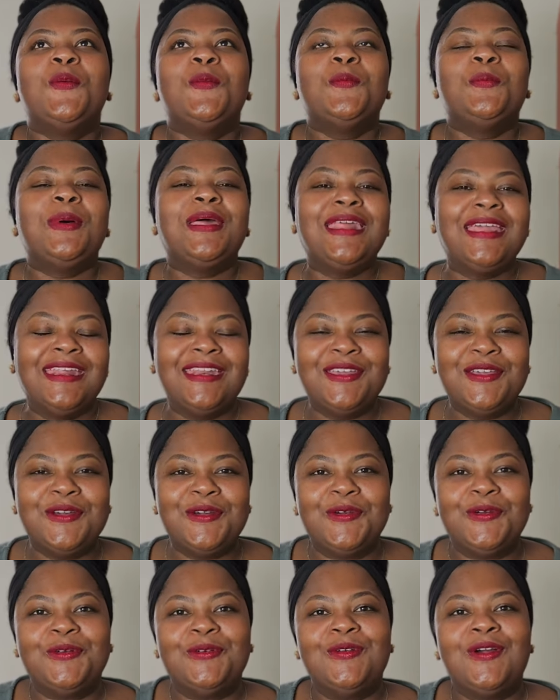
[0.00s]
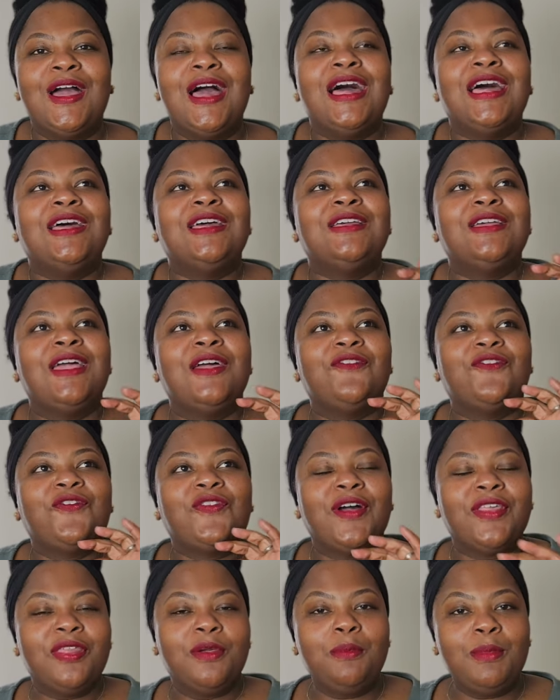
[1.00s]
But anywho,
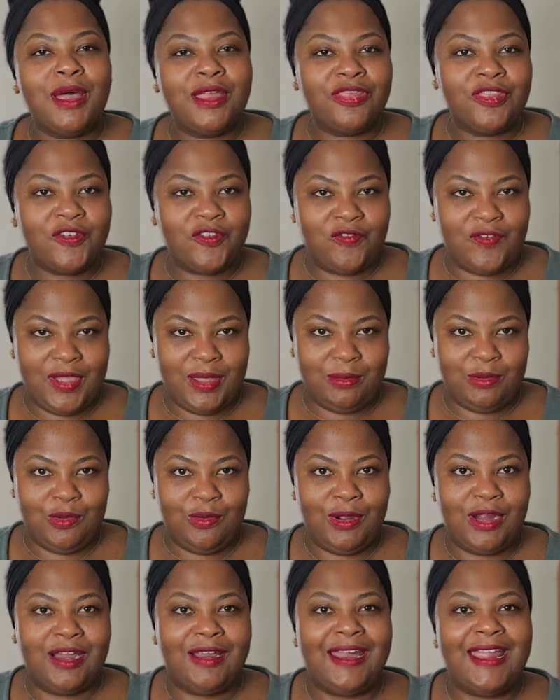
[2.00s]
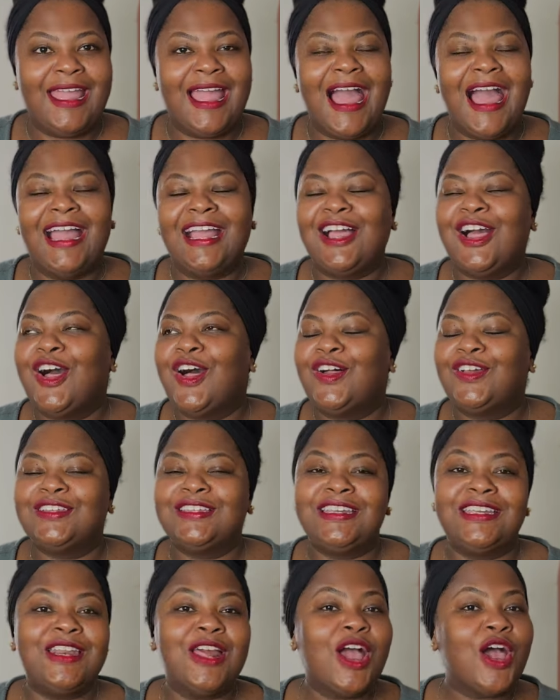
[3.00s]
for the month of February, I called
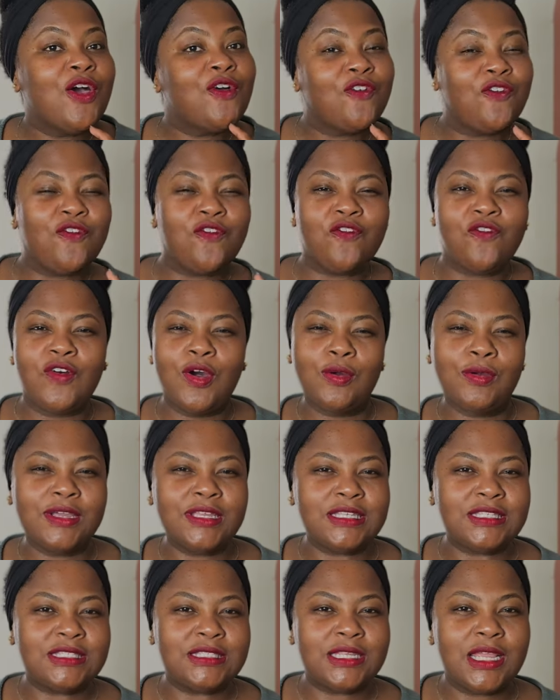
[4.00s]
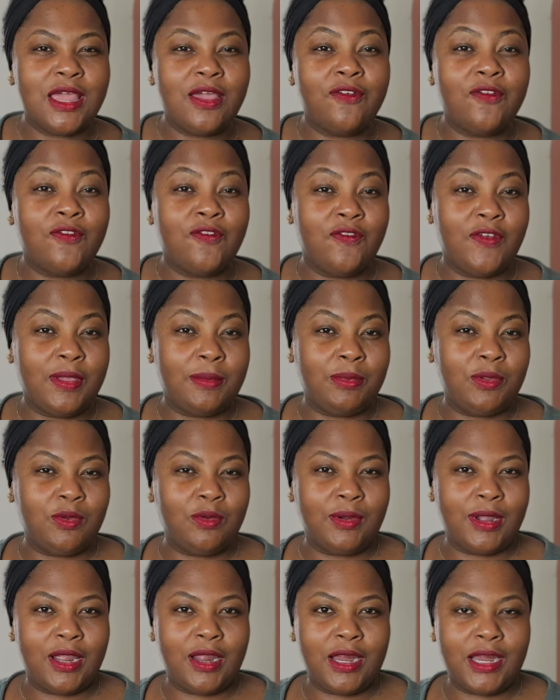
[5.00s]
it Focused
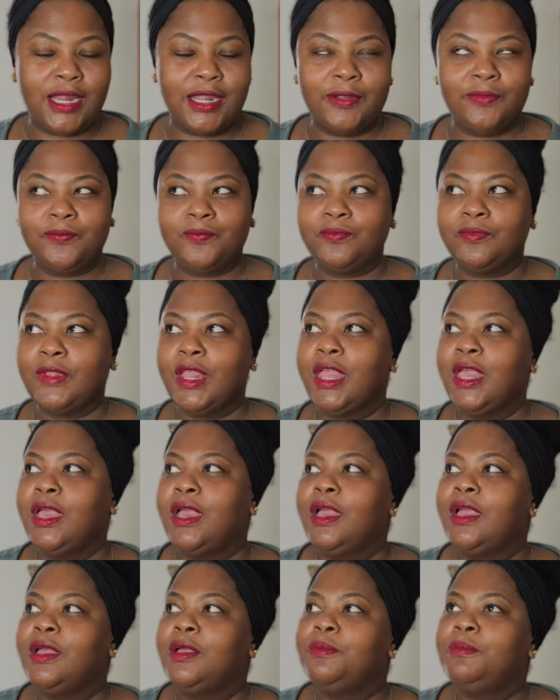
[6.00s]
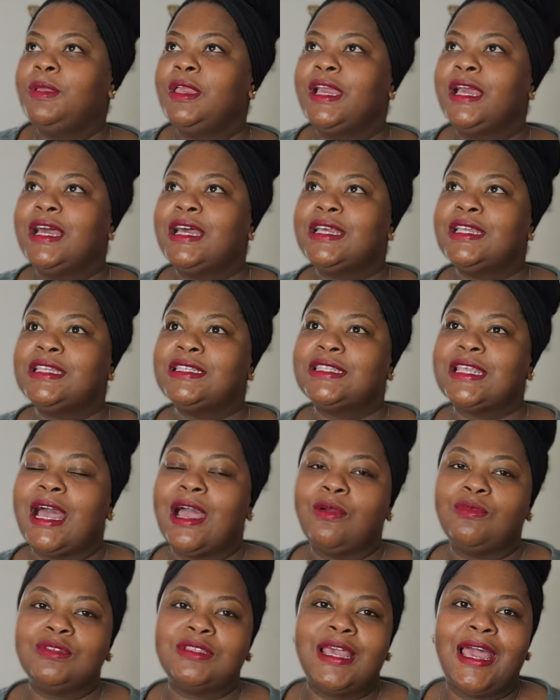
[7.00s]
February because
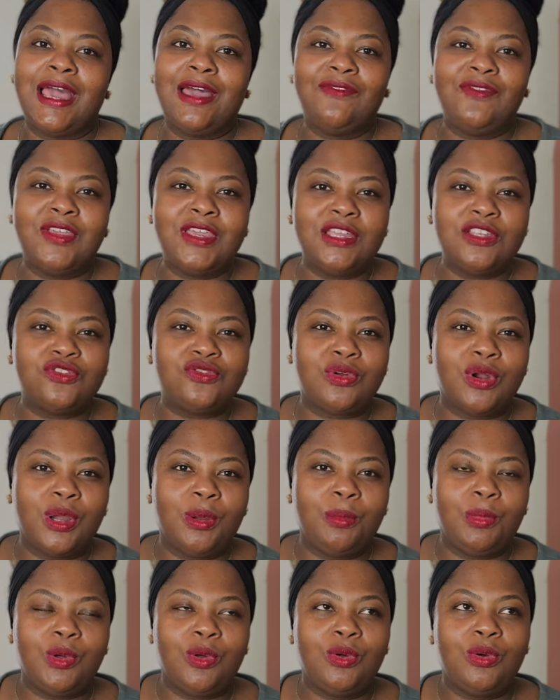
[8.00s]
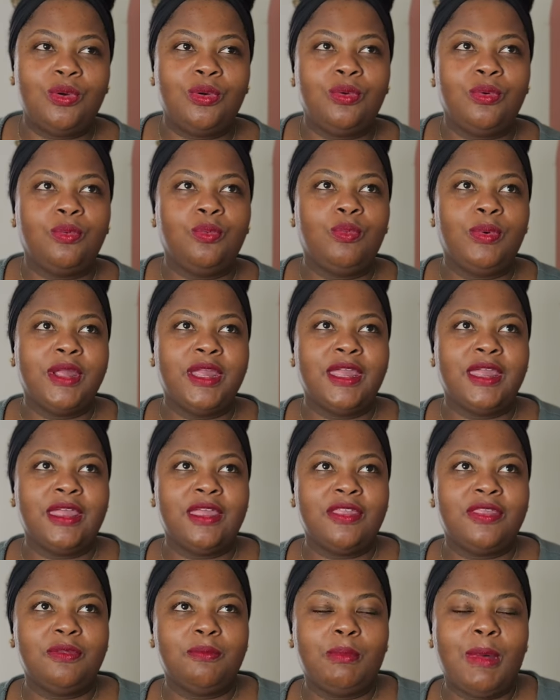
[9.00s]
I was having trouble
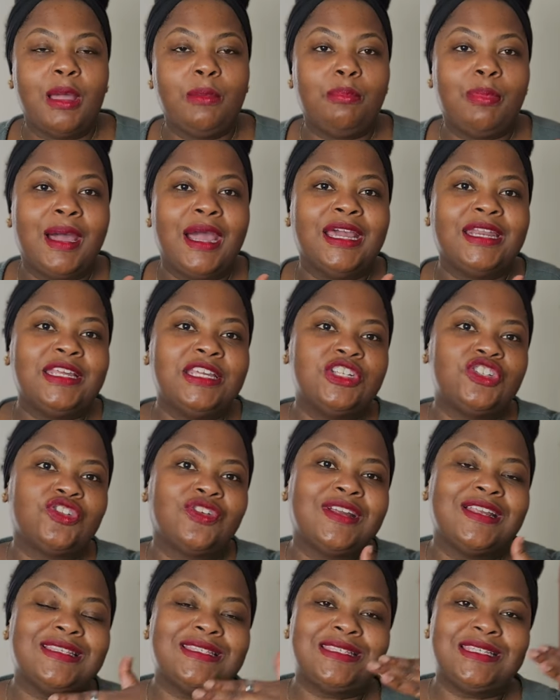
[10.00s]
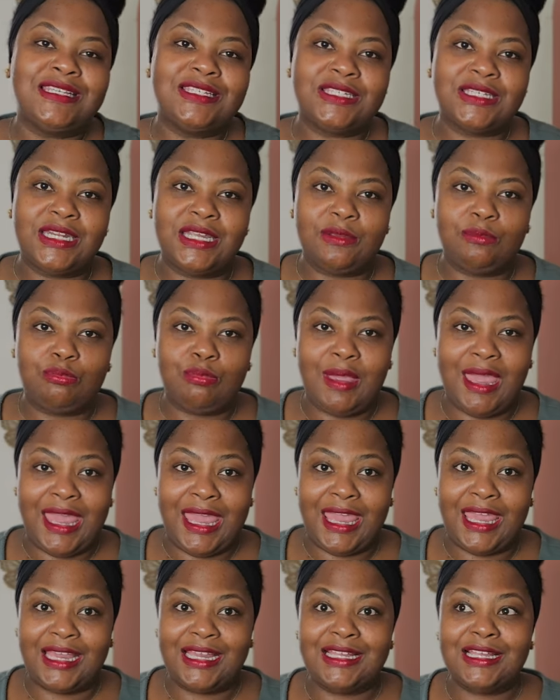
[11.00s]
with my body transitioning
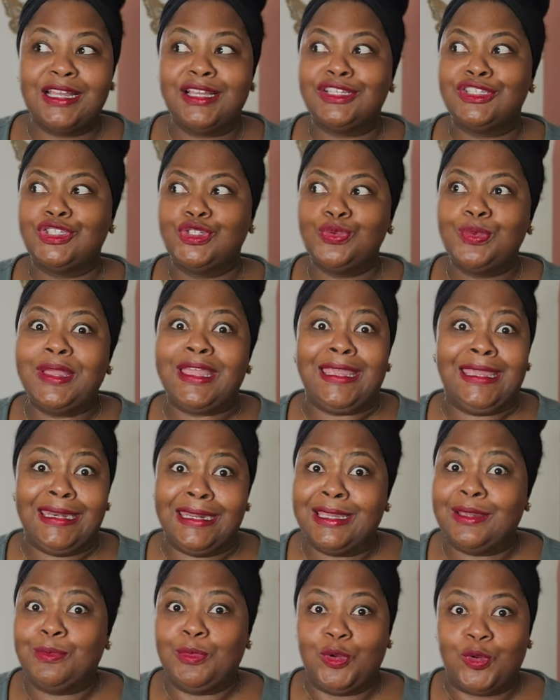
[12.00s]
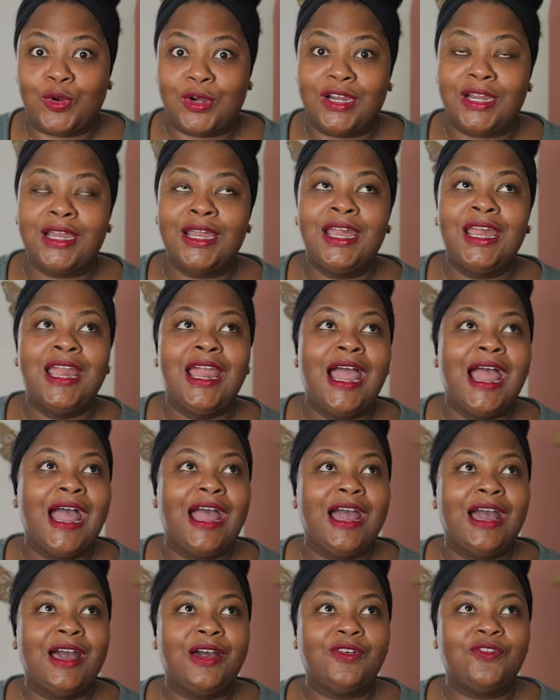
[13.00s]
back to eating more.
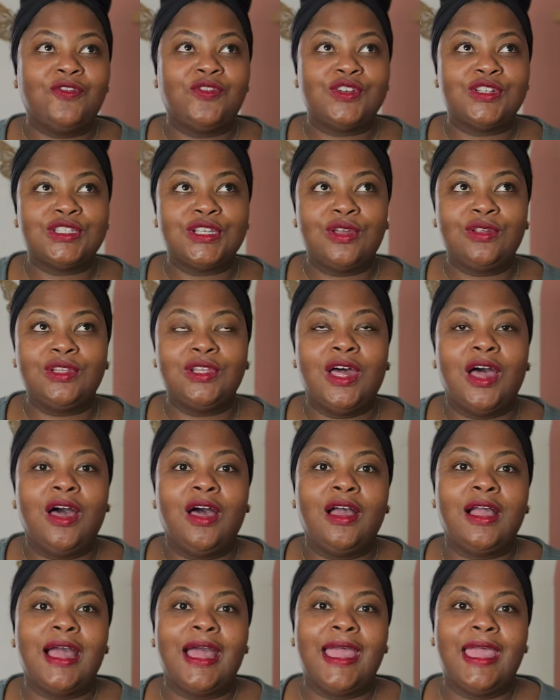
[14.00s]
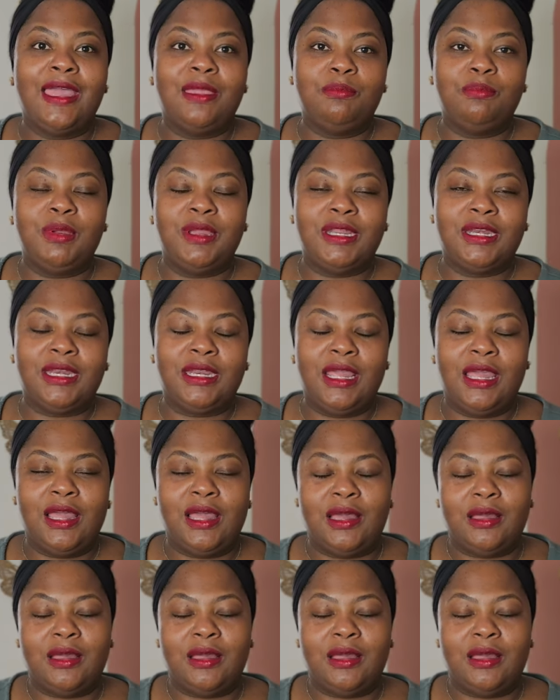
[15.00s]
For so long, I had been